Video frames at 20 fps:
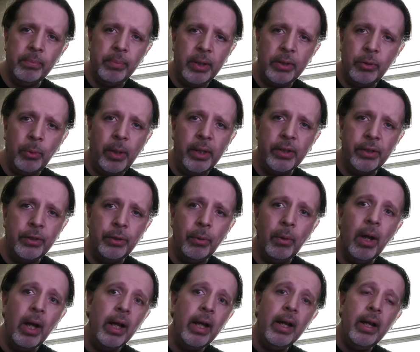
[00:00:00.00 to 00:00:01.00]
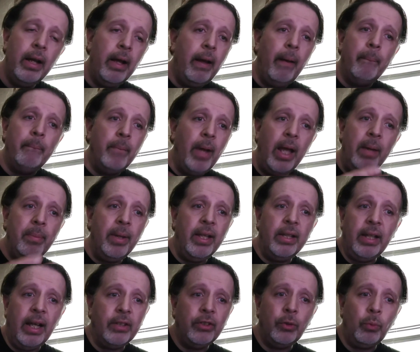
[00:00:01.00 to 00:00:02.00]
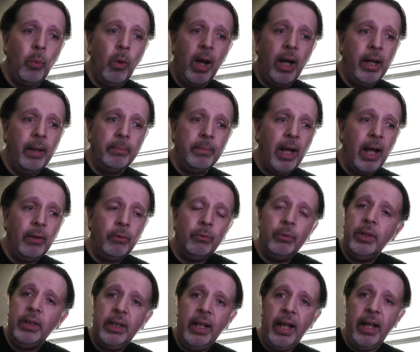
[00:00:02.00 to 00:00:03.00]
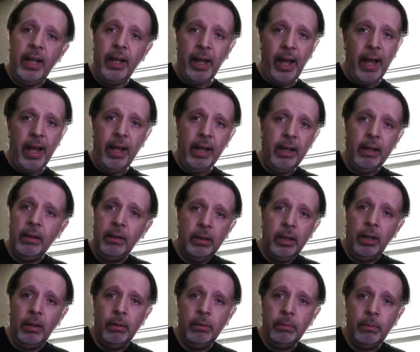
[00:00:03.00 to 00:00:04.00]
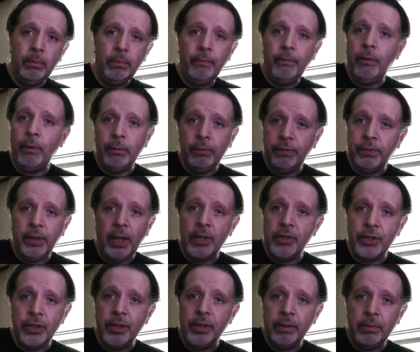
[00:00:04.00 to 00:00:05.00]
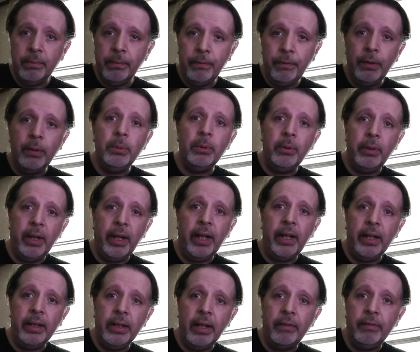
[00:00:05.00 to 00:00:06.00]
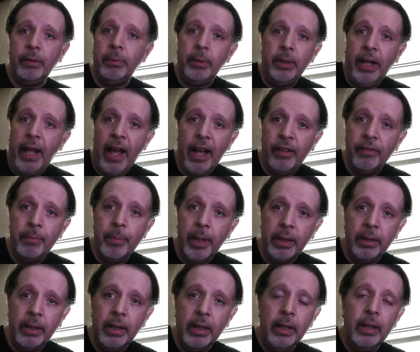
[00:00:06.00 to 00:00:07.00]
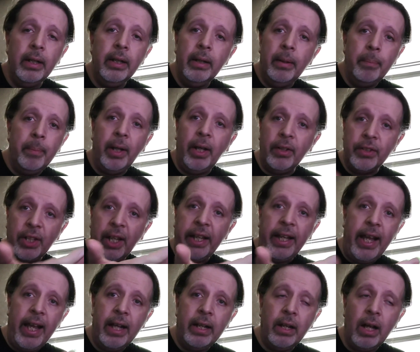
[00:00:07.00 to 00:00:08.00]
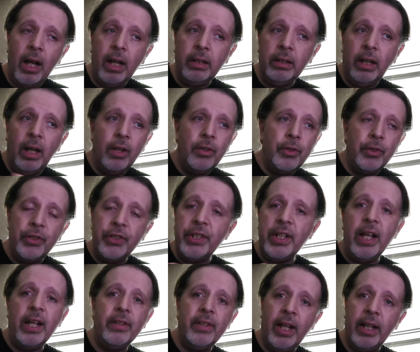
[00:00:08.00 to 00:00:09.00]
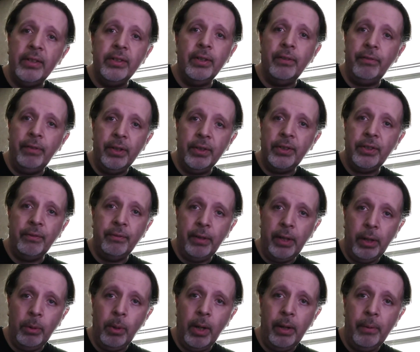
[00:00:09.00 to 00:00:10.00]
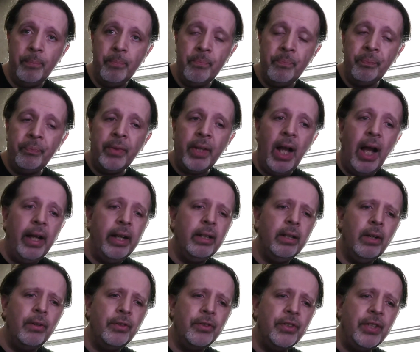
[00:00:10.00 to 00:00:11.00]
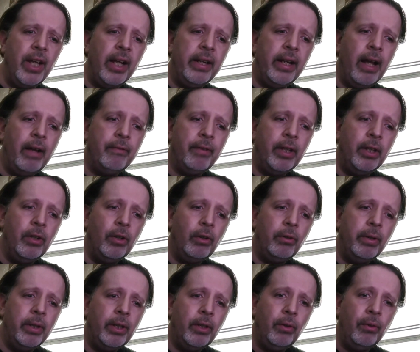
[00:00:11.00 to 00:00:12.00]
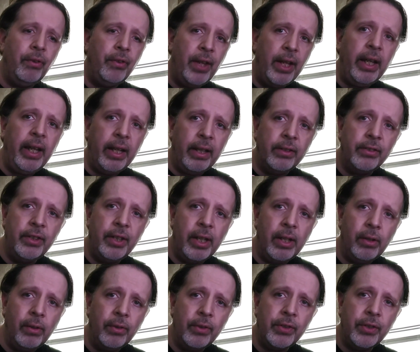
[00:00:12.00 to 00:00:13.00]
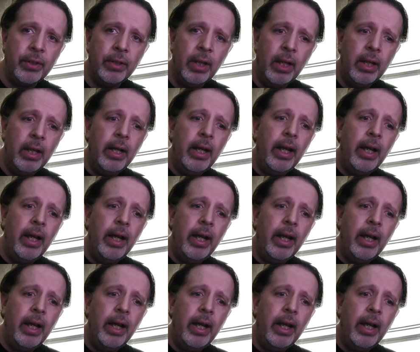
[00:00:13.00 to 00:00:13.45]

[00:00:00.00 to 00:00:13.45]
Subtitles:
between the two. Maybe that's why I'm not really a, you know, full-fledged film critic and never really have been, because I cannot understand that difference very well. I can understand having your critical thinking skills